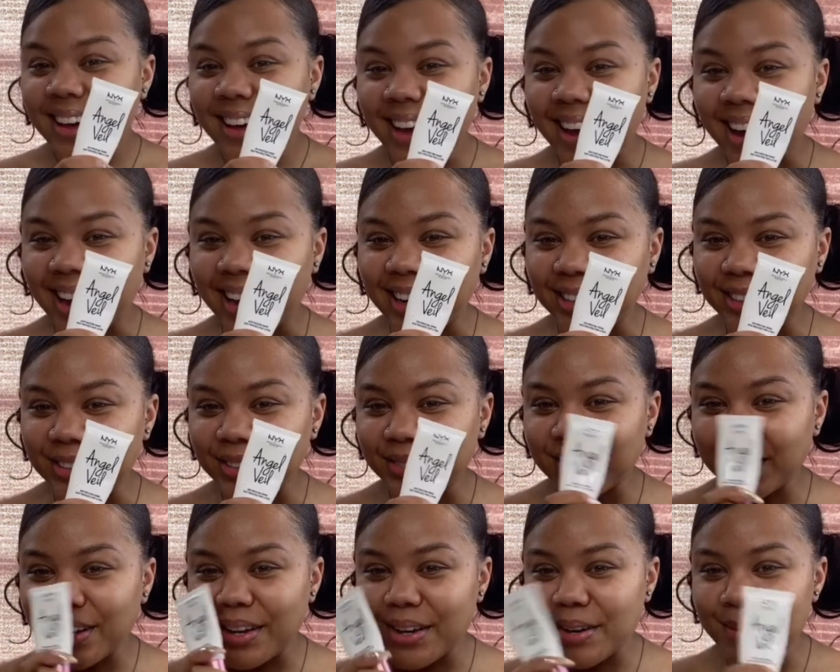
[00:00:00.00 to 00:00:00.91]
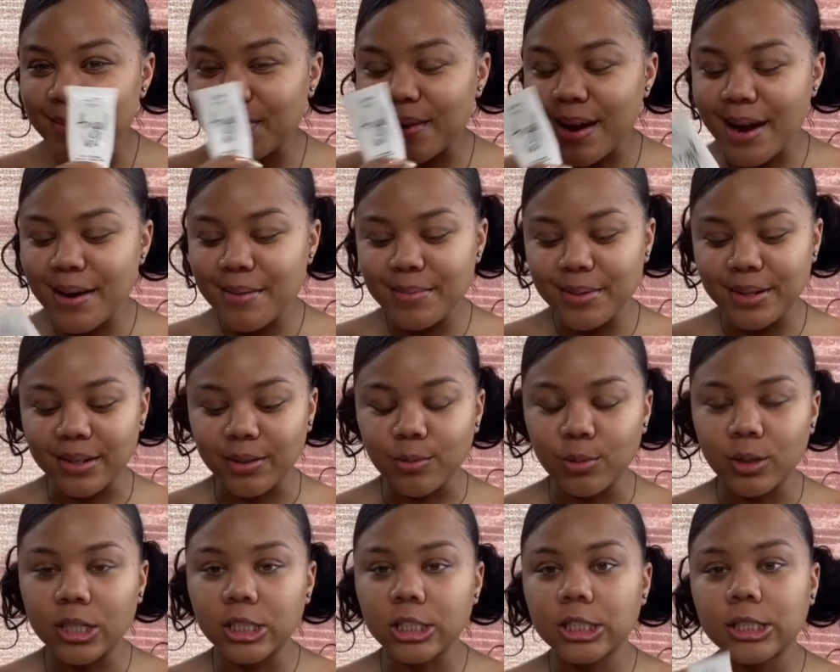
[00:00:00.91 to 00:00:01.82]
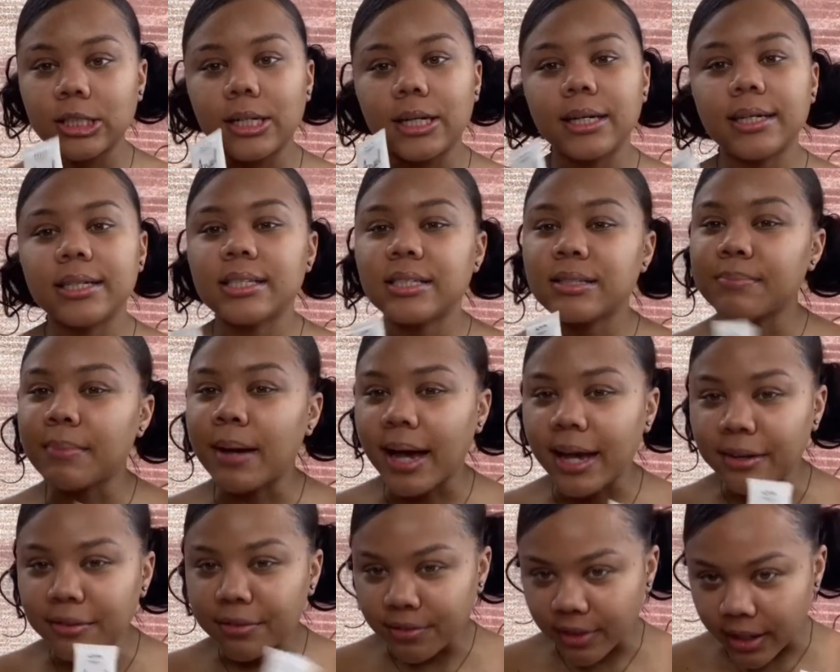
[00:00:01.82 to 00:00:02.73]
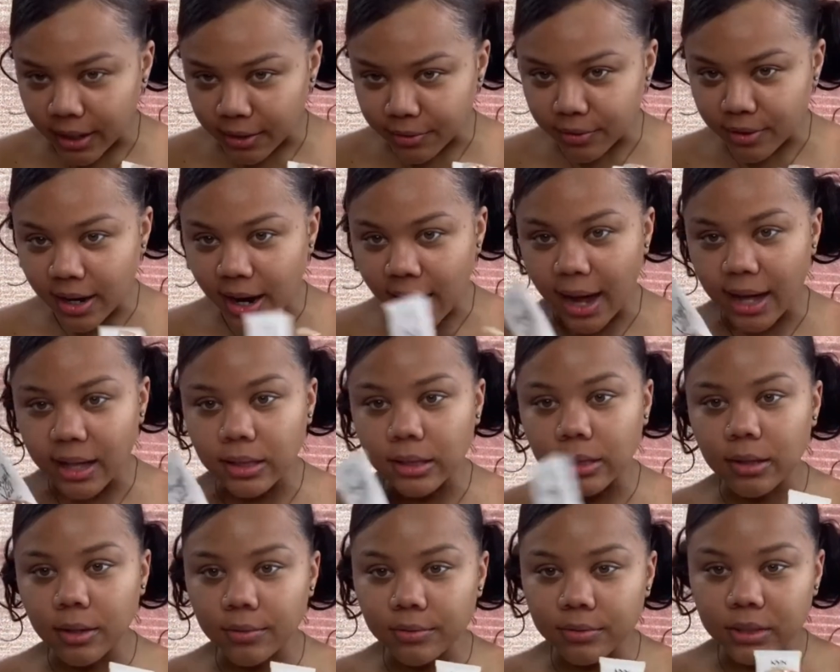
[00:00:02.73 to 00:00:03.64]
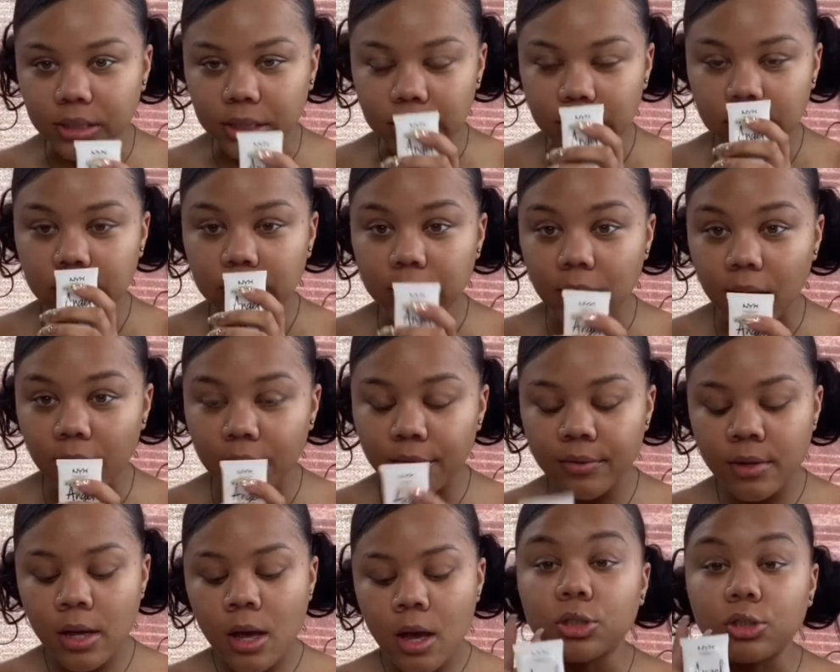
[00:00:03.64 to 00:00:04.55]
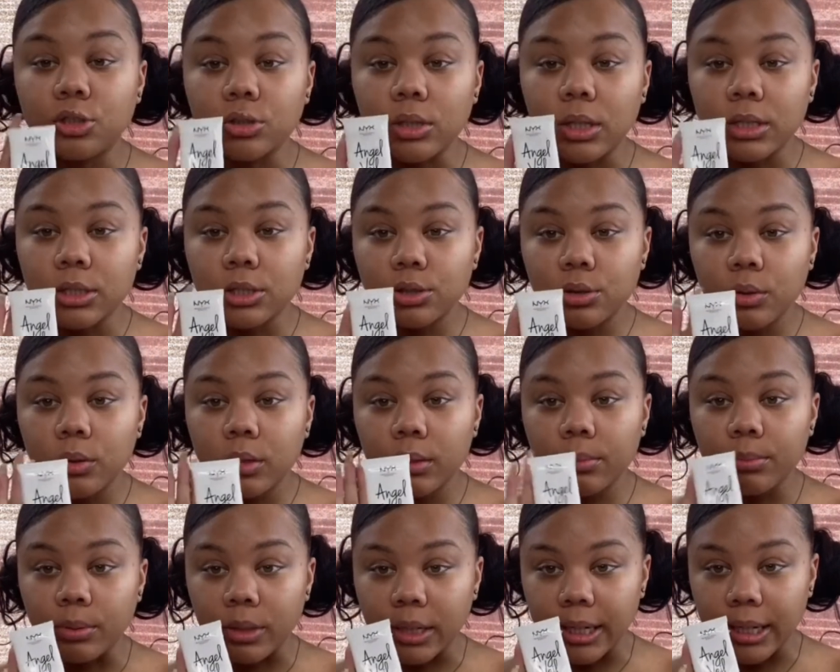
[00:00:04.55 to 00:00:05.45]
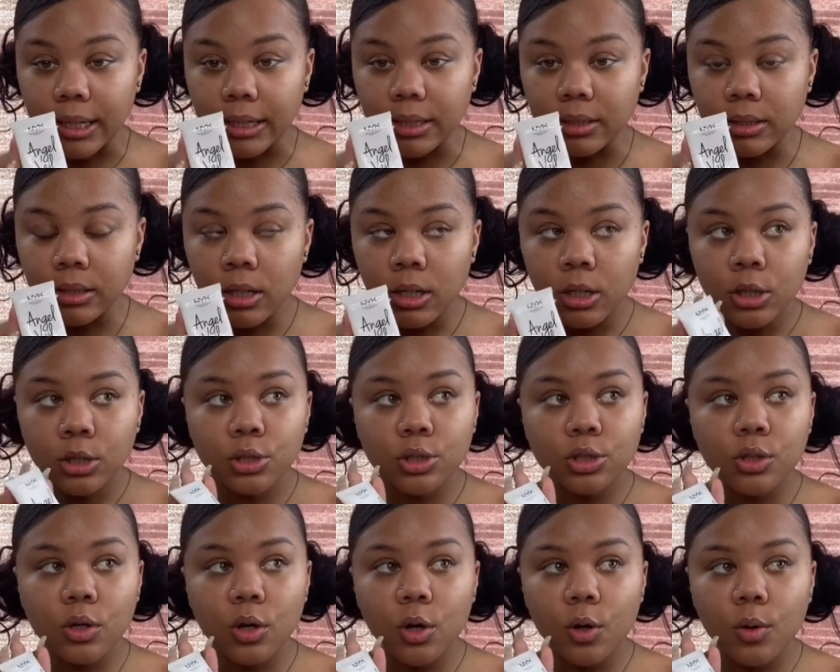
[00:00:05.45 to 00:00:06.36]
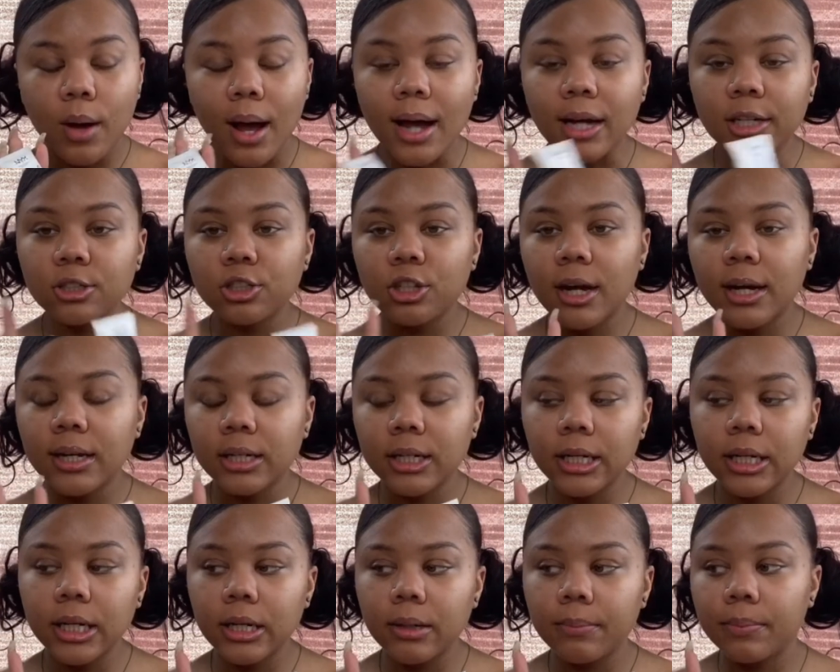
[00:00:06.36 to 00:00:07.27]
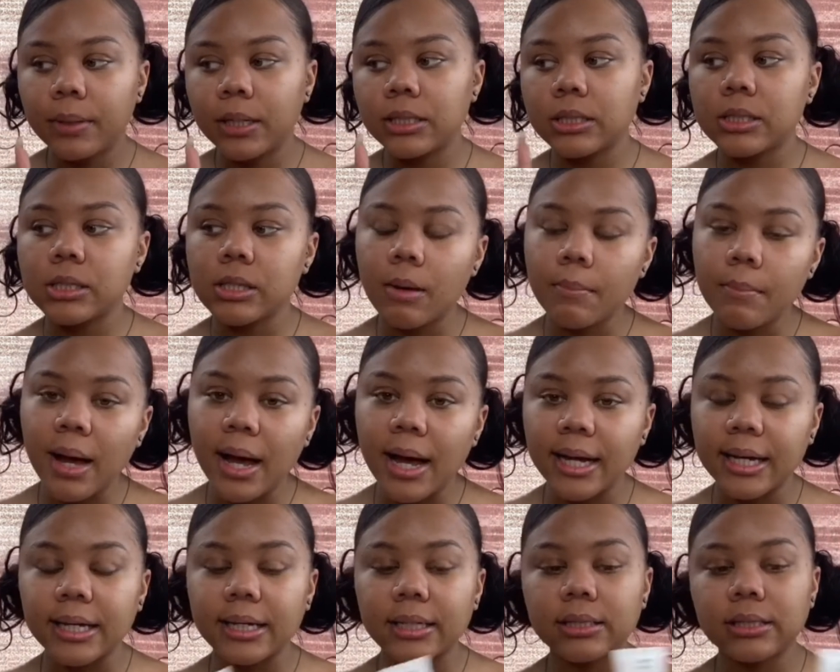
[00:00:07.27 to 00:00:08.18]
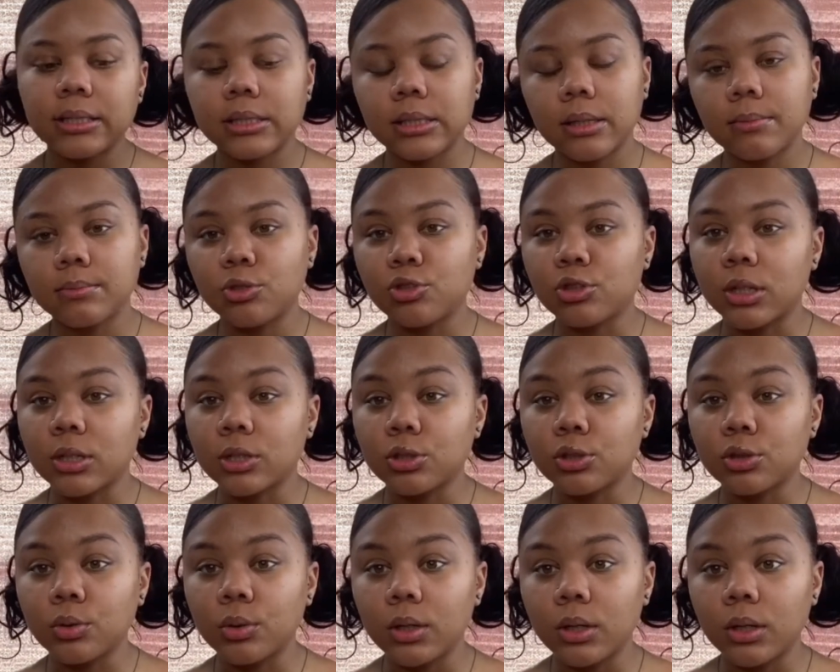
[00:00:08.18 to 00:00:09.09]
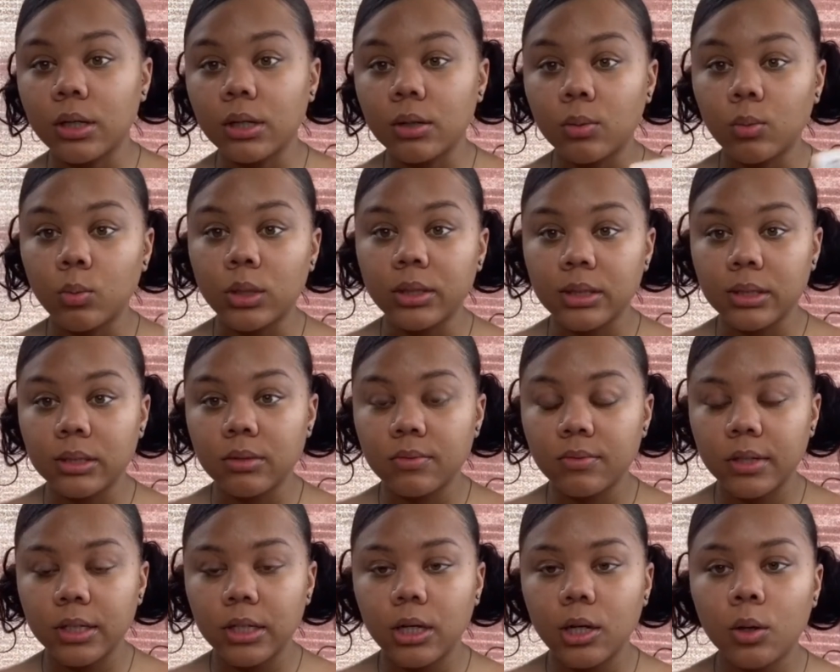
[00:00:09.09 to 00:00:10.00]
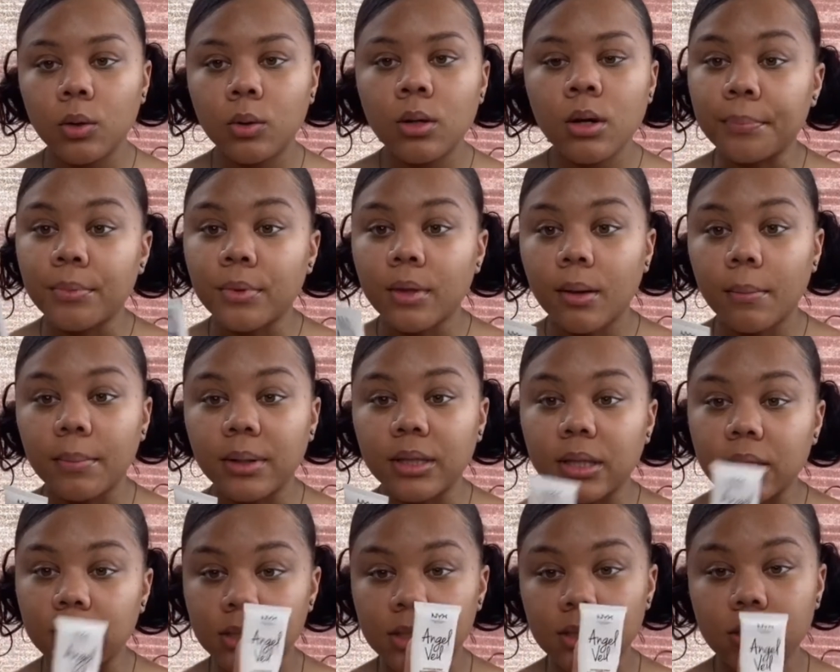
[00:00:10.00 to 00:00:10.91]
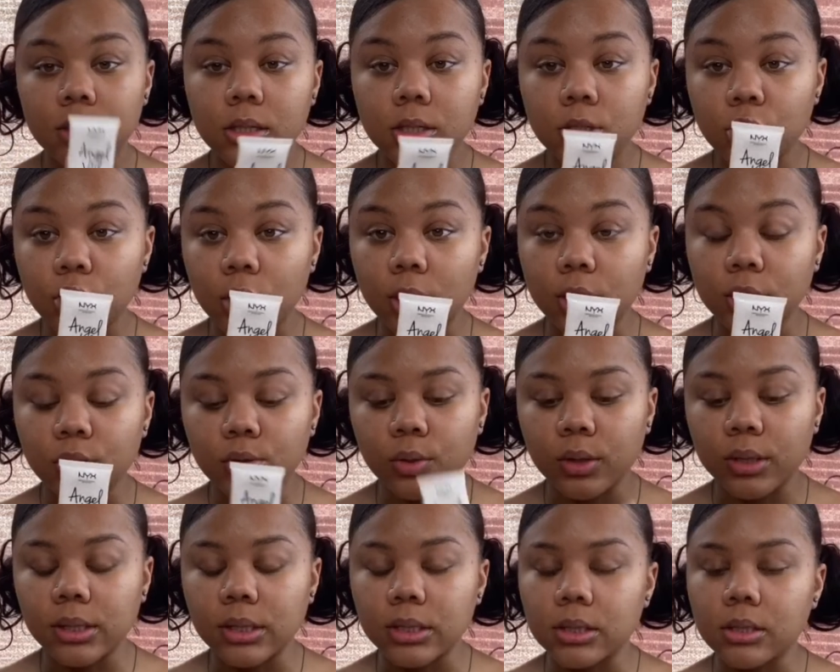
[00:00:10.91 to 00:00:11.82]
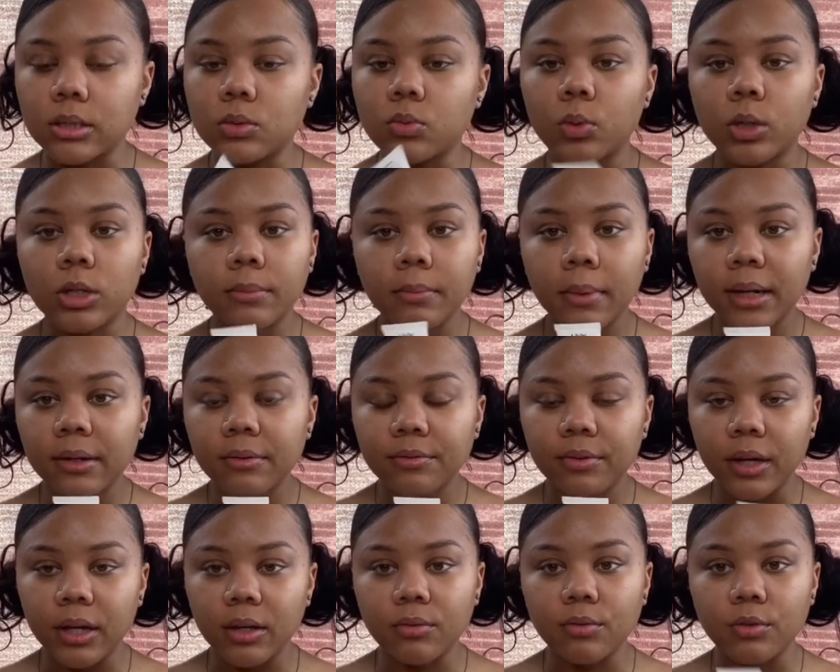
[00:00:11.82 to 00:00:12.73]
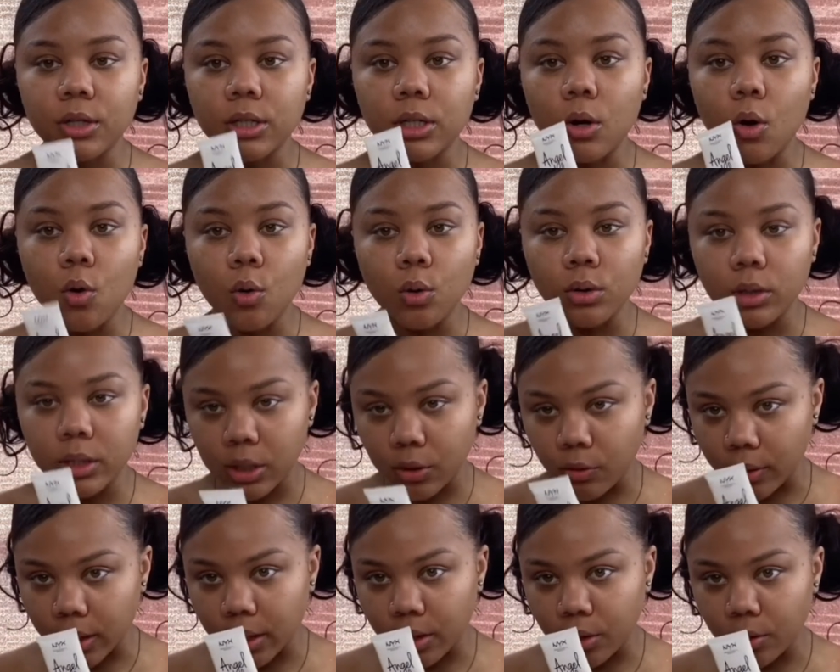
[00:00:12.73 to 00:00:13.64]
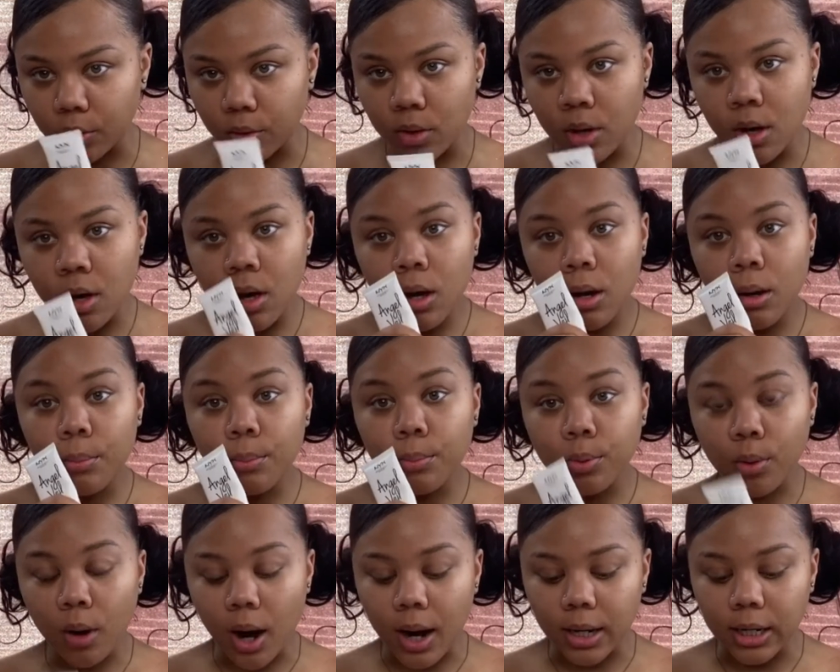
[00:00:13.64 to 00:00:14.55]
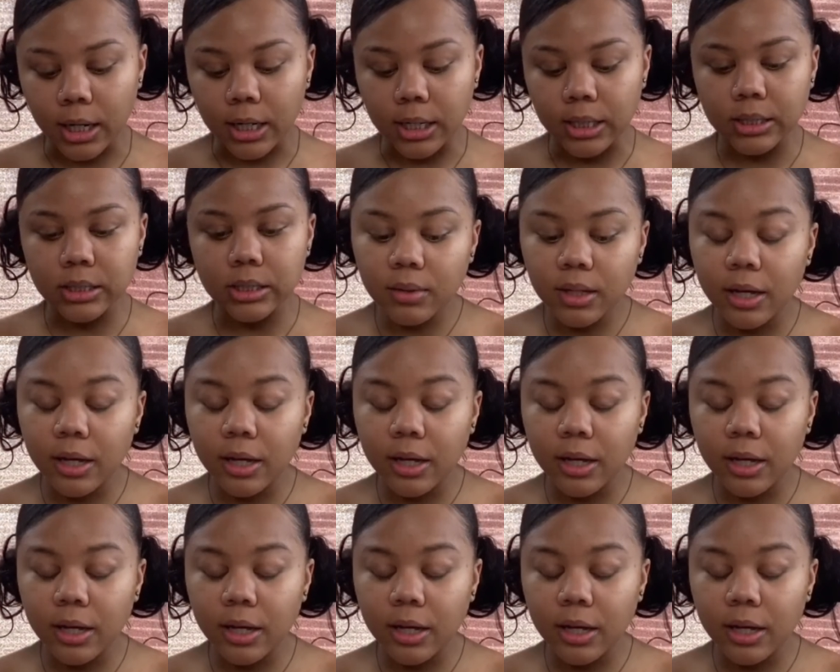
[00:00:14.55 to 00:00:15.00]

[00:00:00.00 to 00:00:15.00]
Angel Veil Primer, which is my favorite. I love this stuff. Drugstore brand. So I tried to keep it some high-end, some drugstore with this video, but this is a drugstore. This is one of my favorite holy grail products.